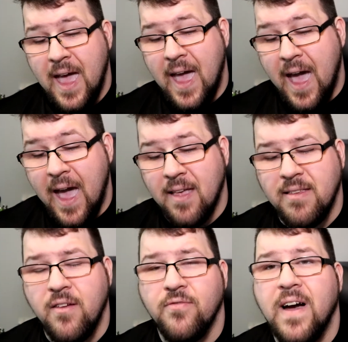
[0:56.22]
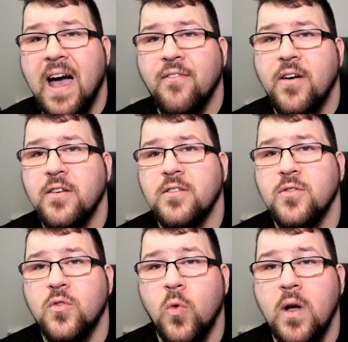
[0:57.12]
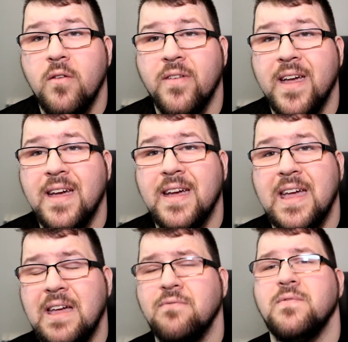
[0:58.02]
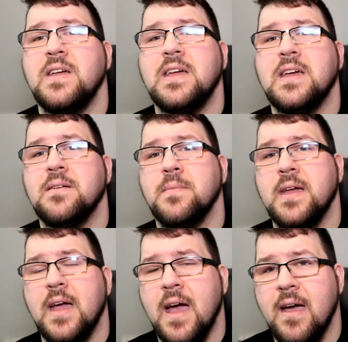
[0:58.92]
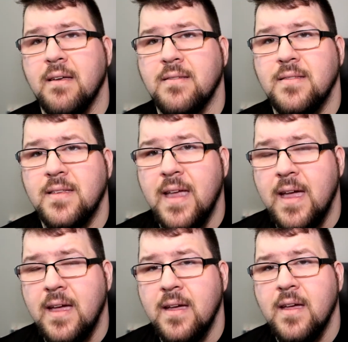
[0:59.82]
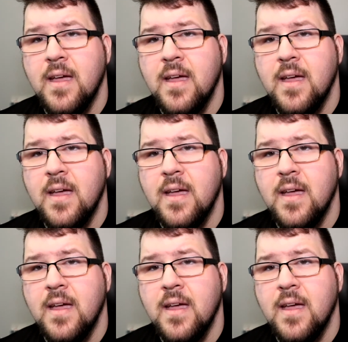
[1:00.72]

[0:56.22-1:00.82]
It has a 512 gig NVMe SD